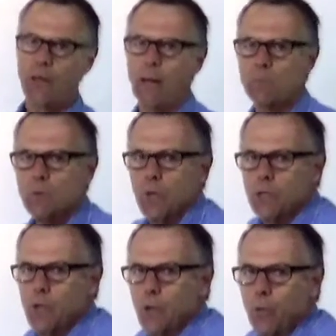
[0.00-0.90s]

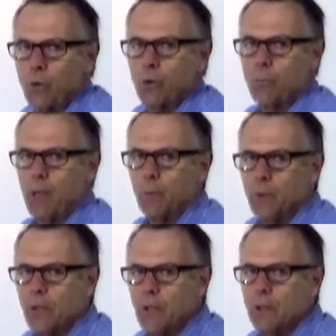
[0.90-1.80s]
hamstrings in order to be able
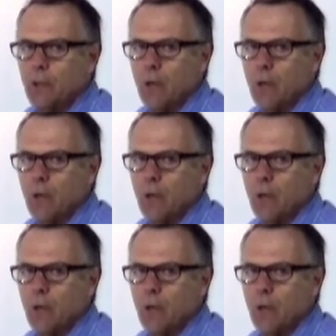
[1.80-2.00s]
to get the